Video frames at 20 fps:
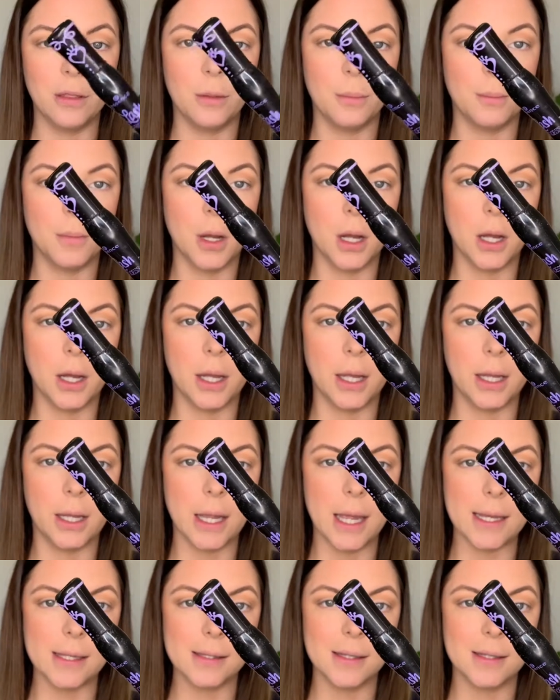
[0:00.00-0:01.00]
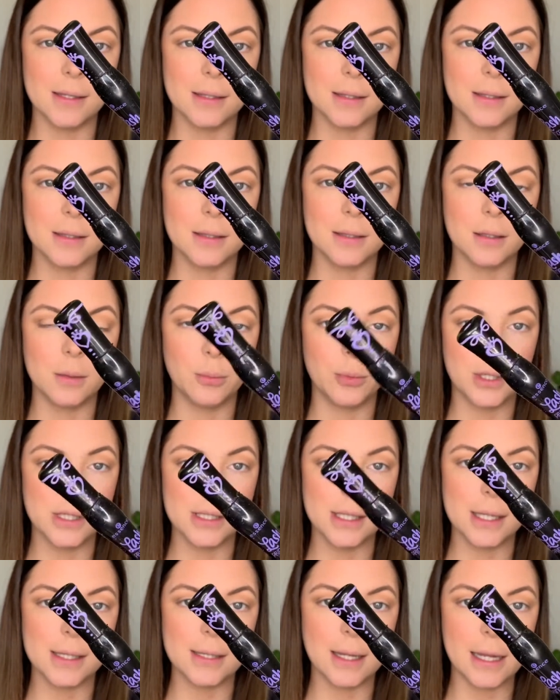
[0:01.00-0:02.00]
my Essence
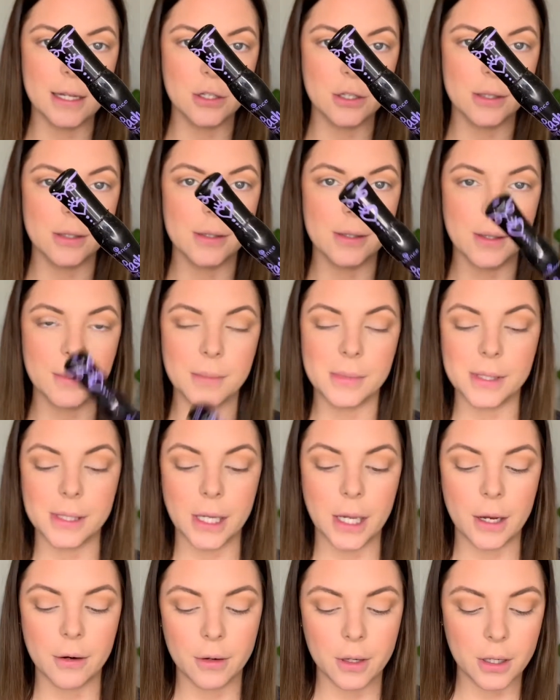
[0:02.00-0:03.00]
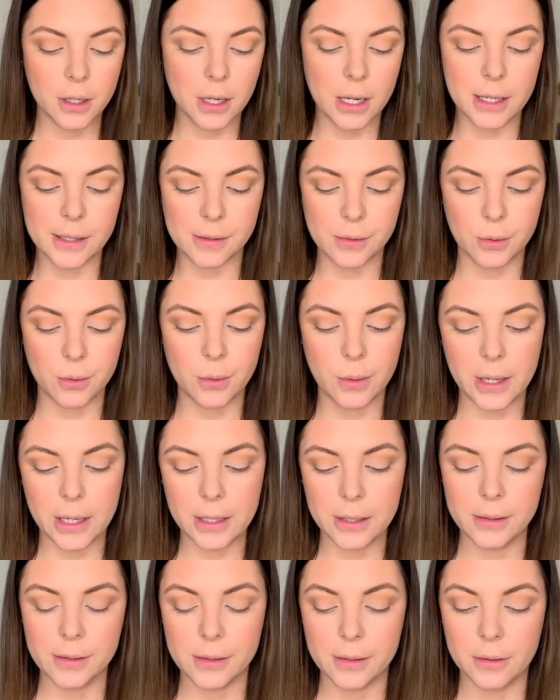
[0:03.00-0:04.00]
Princess Lashes mascara, as
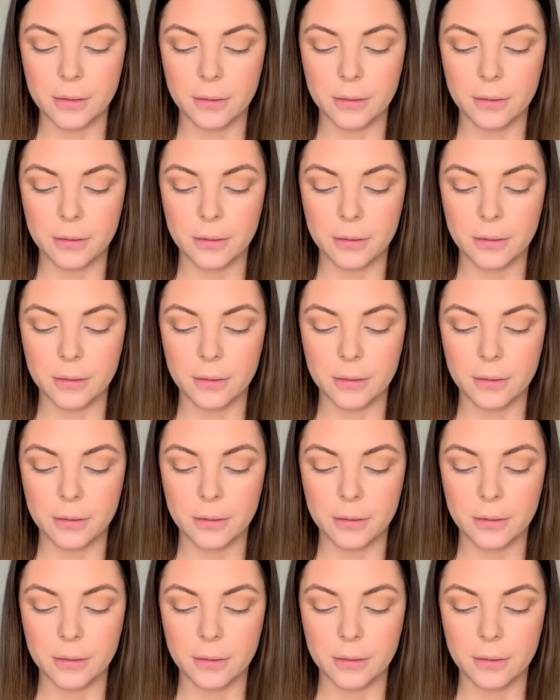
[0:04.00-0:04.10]
always.